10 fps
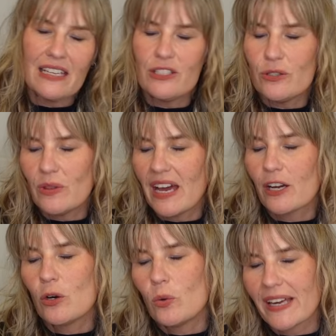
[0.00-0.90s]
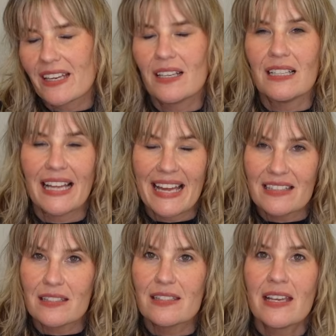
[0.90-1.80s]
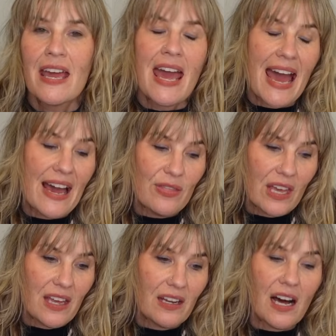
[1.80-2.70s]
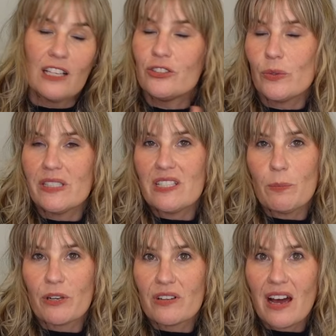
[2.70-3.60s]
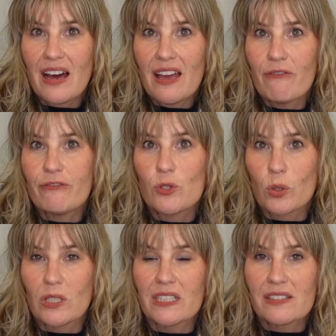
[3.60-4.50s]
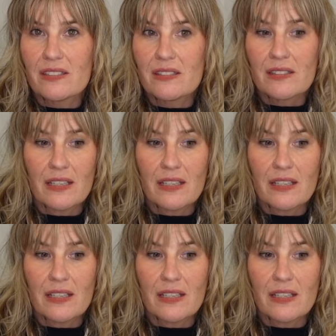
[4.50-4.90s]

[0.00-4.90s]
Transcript: of do that quick glance and then I'll do a deeper dive towards,